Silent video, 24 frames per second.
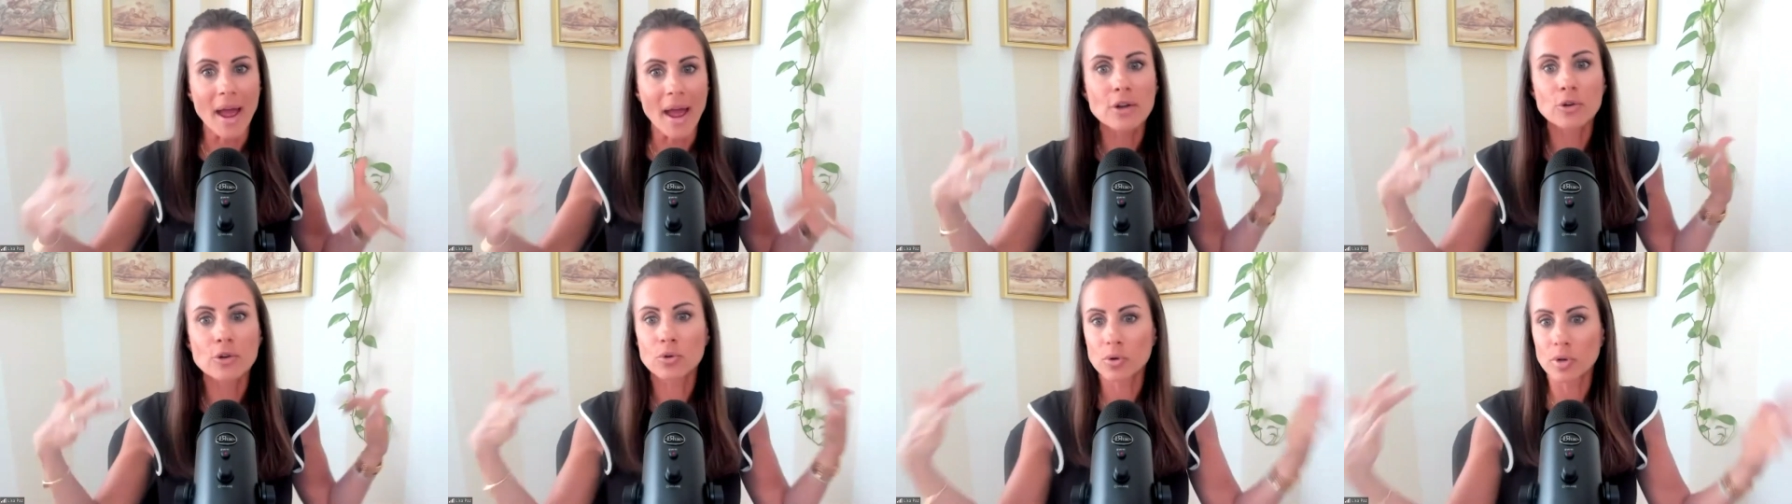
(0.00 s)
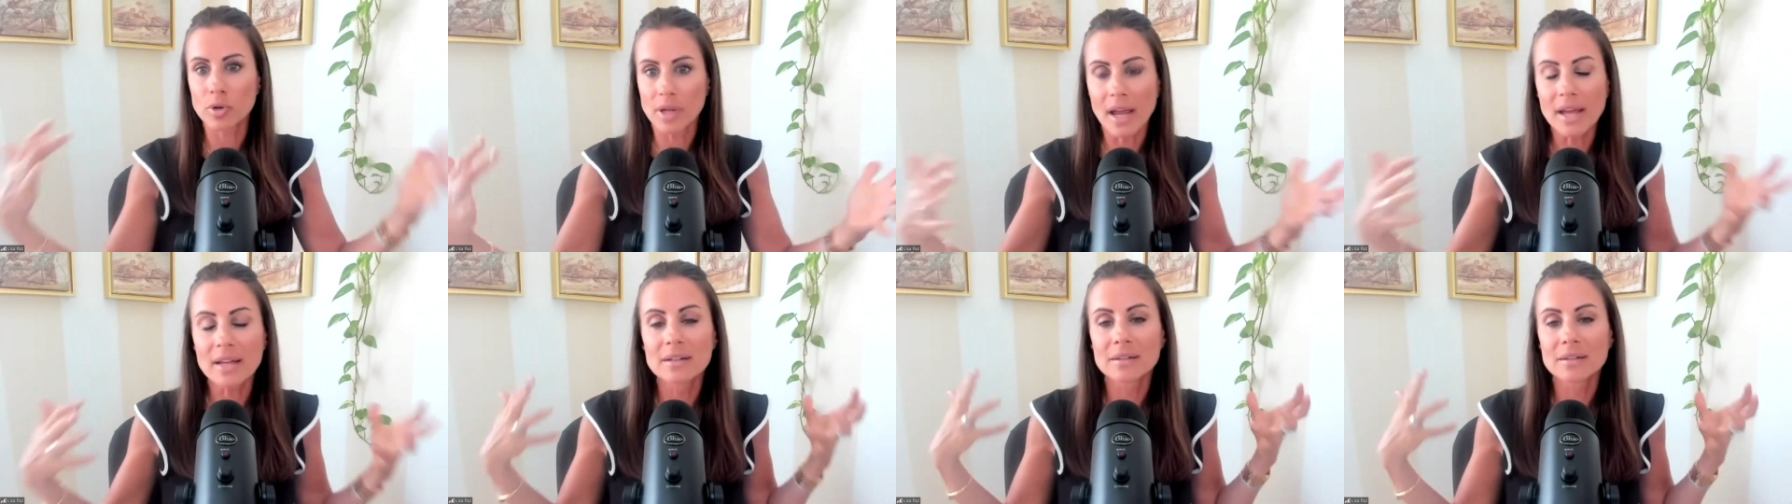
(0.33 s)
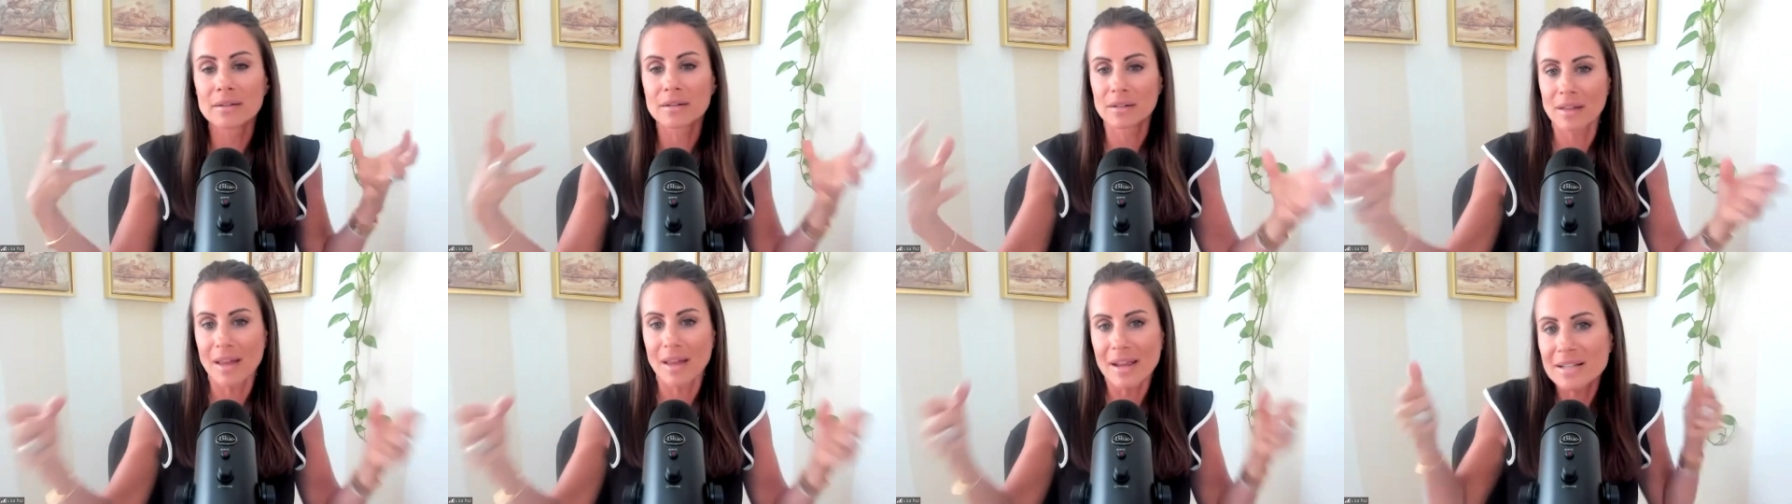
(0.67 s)
and create a
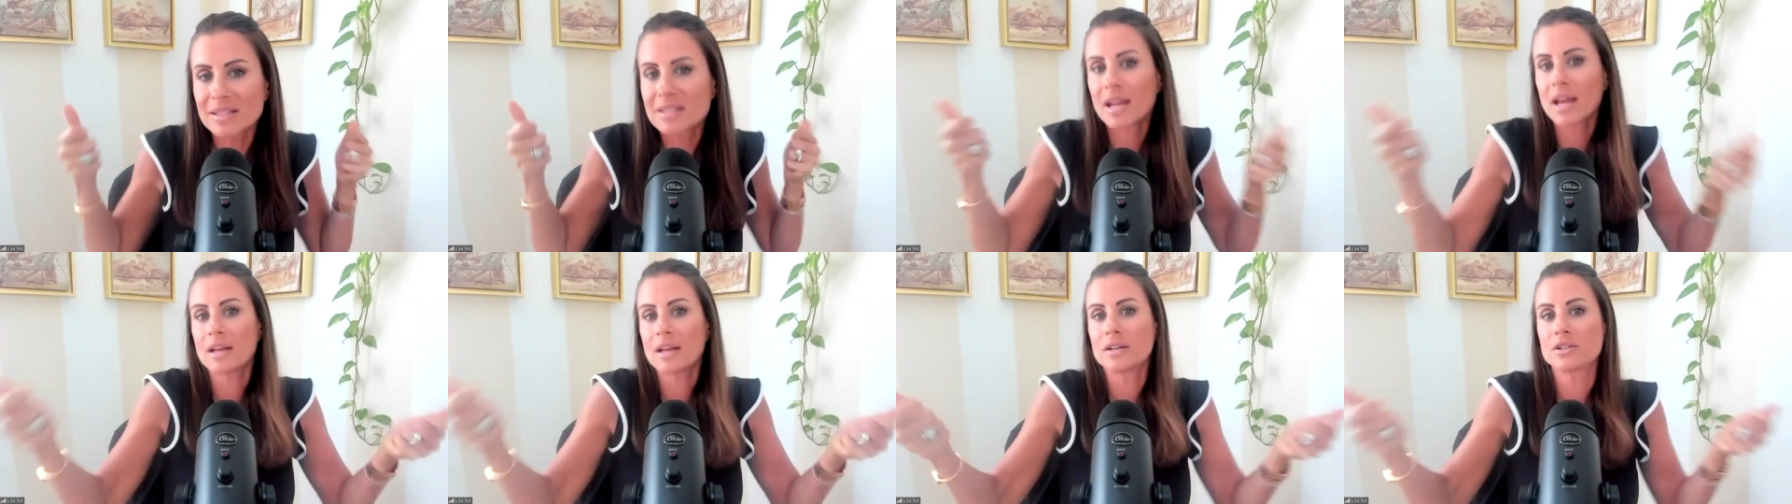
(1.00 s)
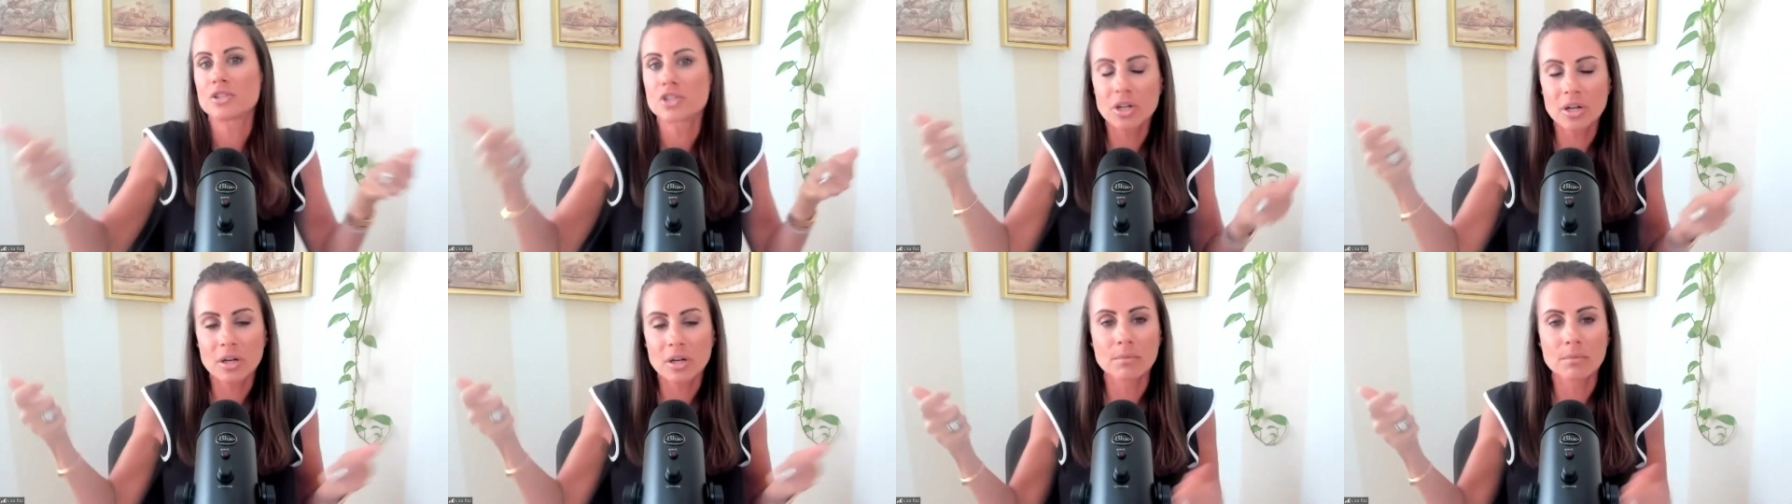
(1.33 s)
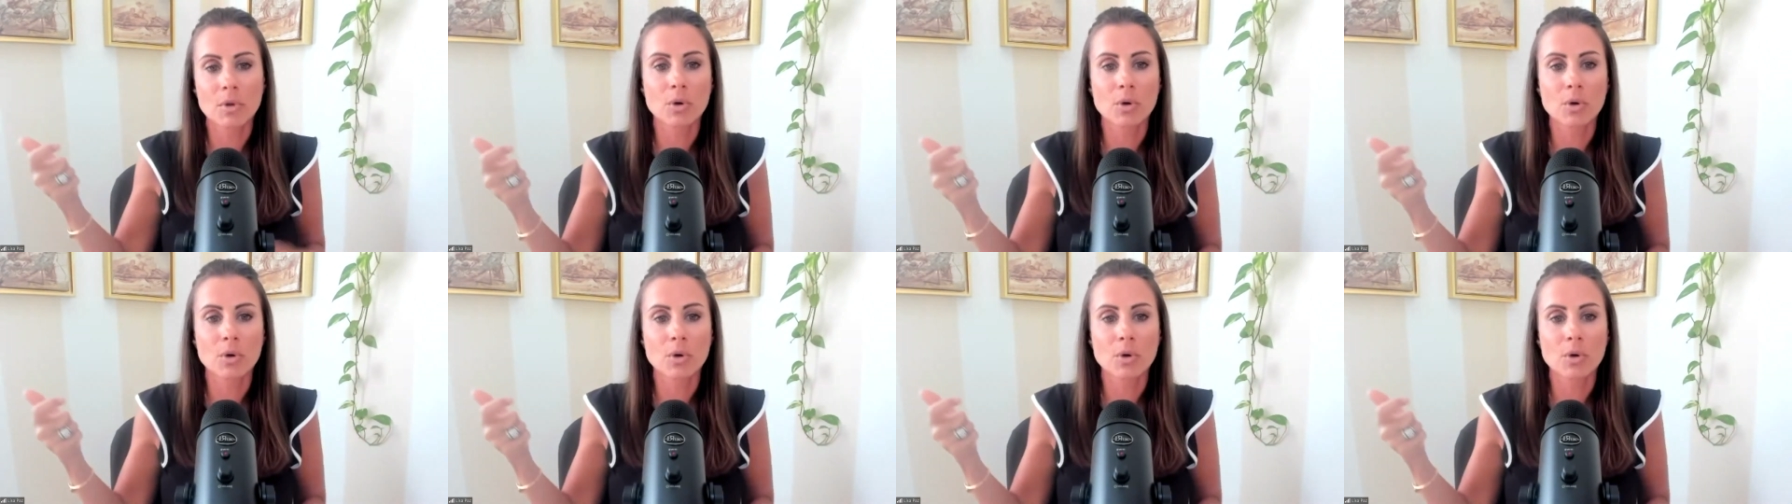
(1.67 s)
little like tension and